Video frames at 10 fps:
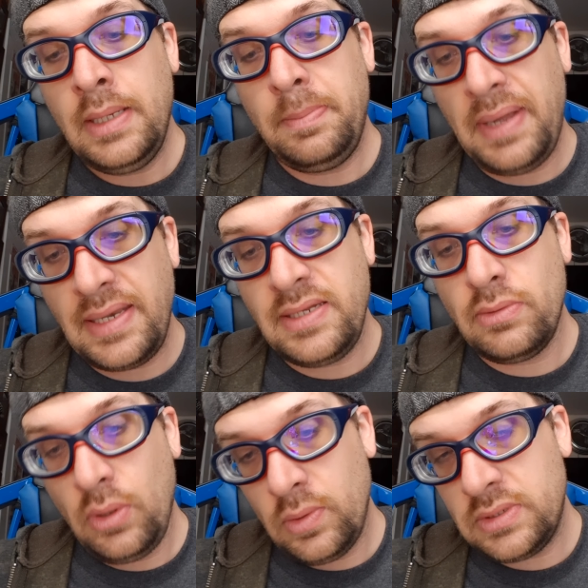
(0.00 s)
Mandy
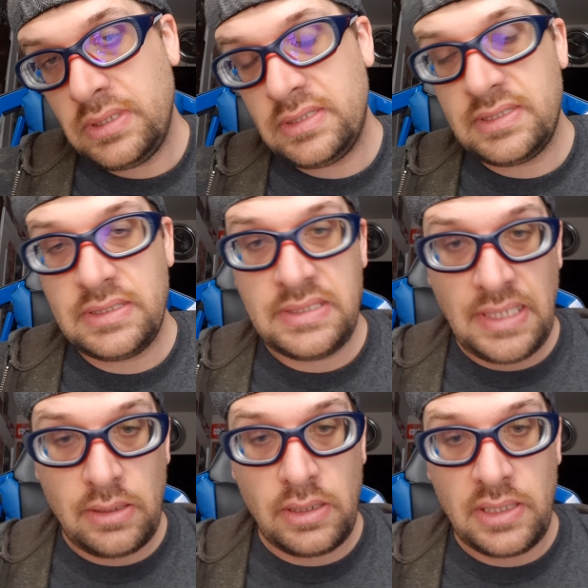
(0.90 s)
Rose. It's a
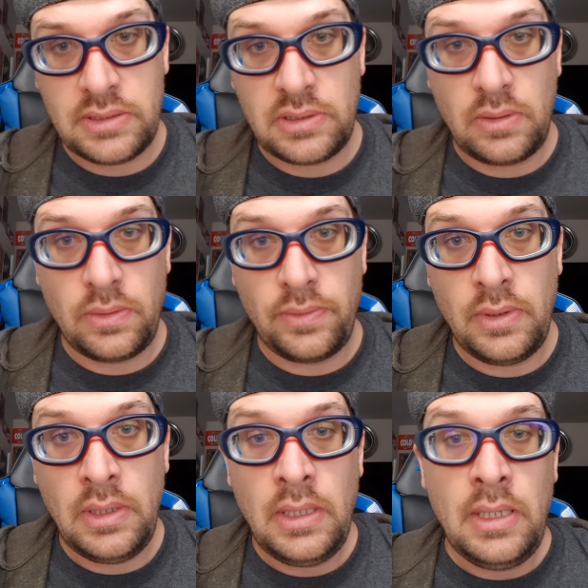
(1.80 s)
Saturday, so
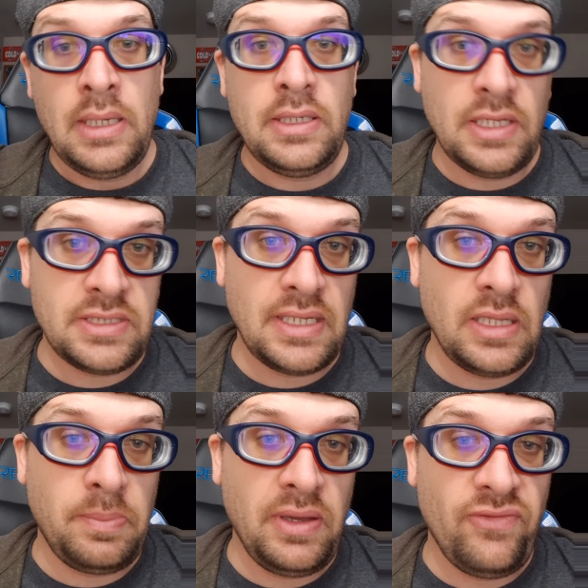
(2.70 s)
yes, I had
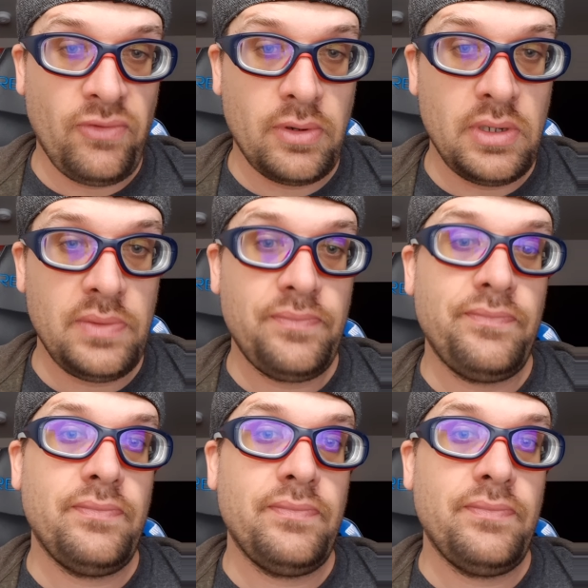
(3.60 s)
to pay for it.